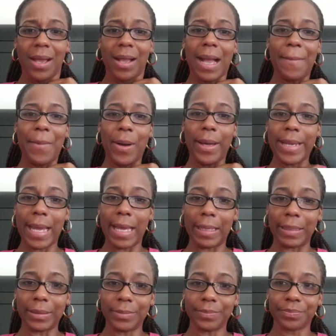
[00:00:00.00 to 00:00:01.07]
Come on
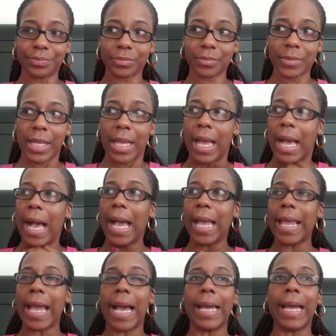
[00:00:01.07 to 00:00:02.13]
now, I
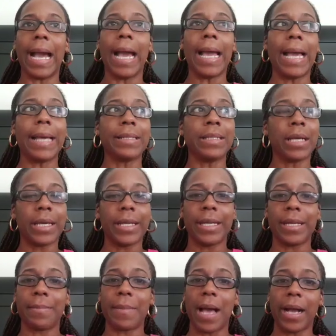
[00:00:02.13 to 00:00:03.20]
I I, I look it in the
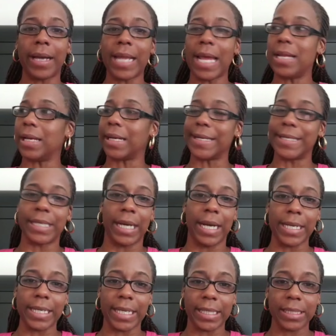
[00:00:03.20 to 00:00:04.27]
market. I look at the
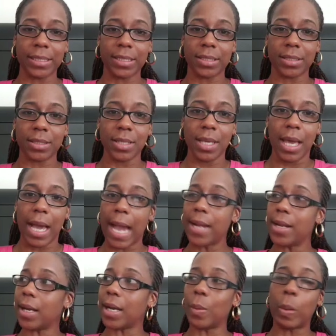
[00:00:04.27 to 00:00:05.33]
onions. I
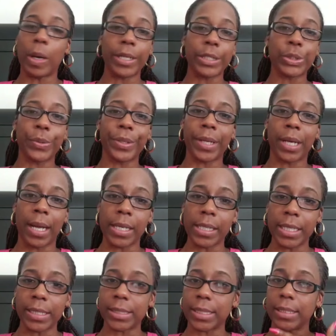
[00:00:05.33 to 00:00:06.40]
look at one or two of the
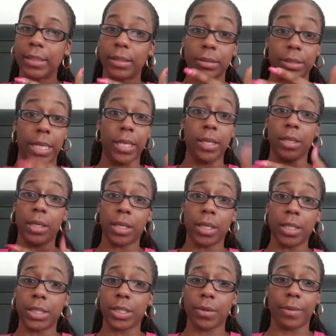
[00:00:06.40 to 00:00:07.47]
onions and look, they look
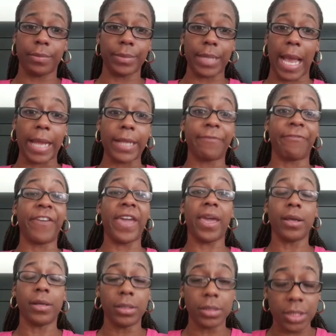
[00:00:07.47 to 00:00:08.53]
good. So I
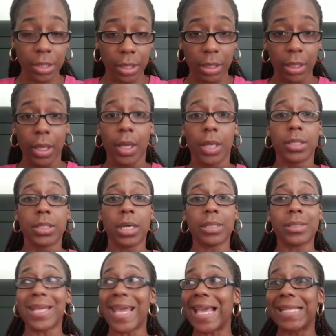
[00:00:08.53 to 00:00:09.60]
fail to, to,
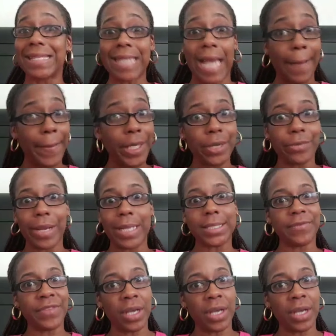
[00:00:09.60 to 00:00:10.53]
to examine the rest of the